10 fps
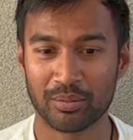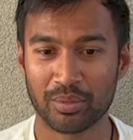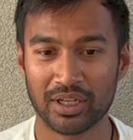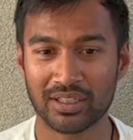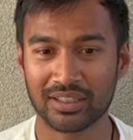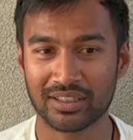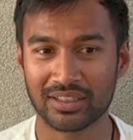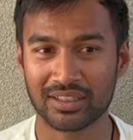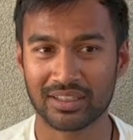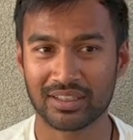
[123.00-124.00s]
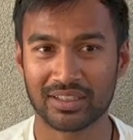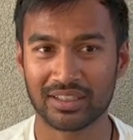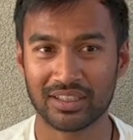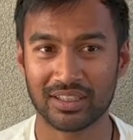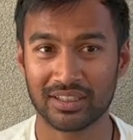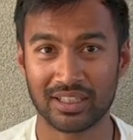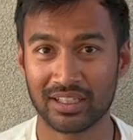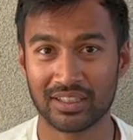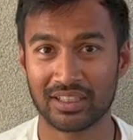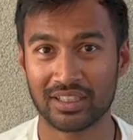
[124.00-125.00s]
But
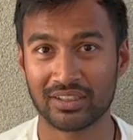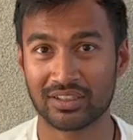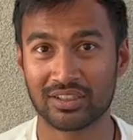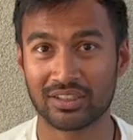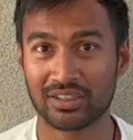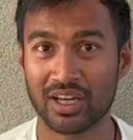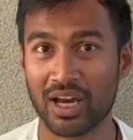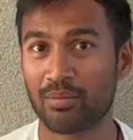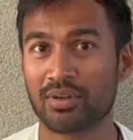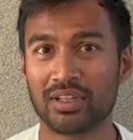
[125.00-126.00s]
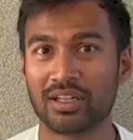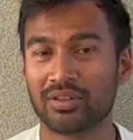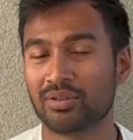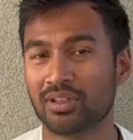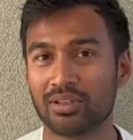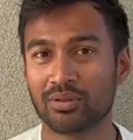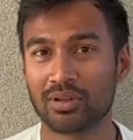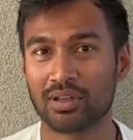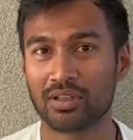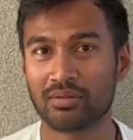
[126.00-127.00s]
that it's just a habit that you need to
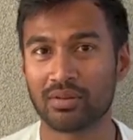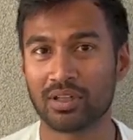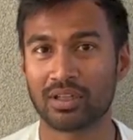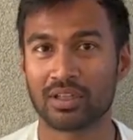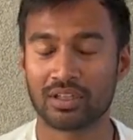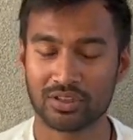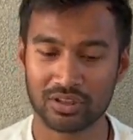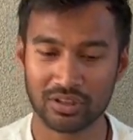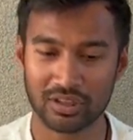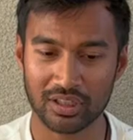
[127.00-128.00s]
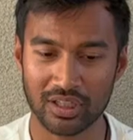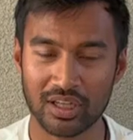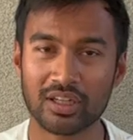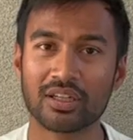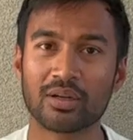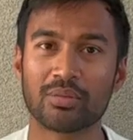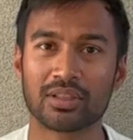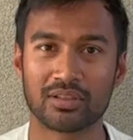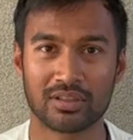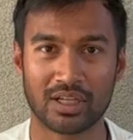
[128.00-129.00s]
cultivate. Just take it up
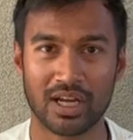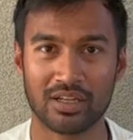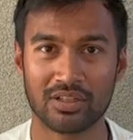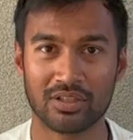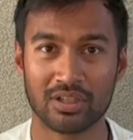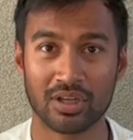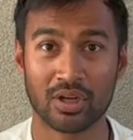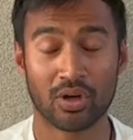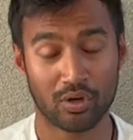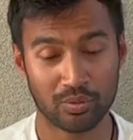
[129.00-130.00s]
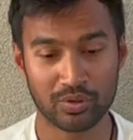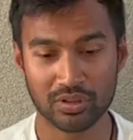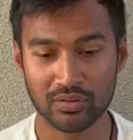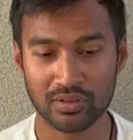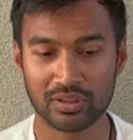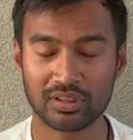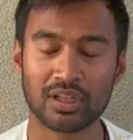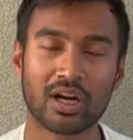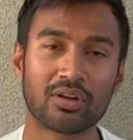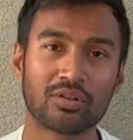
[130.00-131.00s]
as a challenge. Observe this.
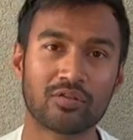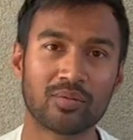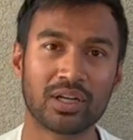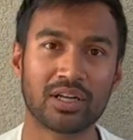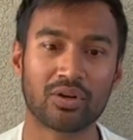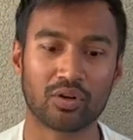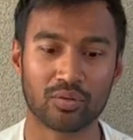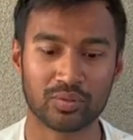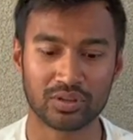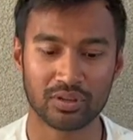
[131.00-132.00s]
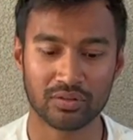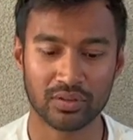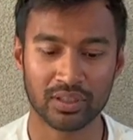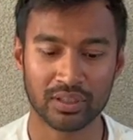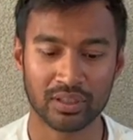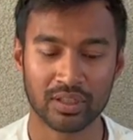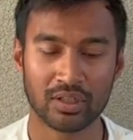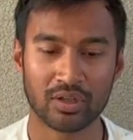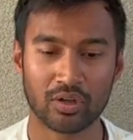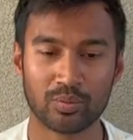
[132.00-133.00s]
Start off by
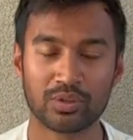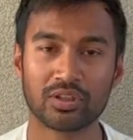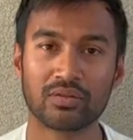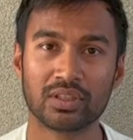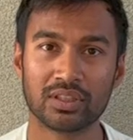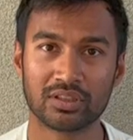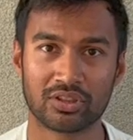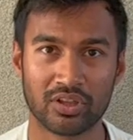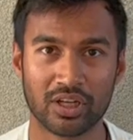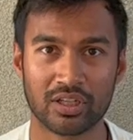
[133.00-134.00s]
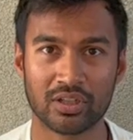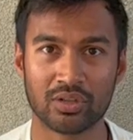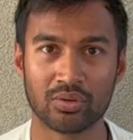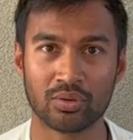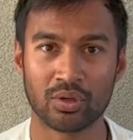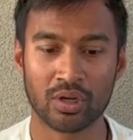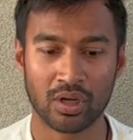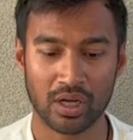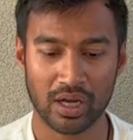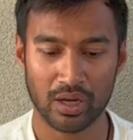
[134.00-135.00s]
observing this trait in
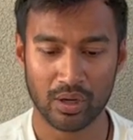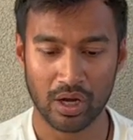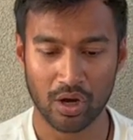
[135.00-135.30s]
you.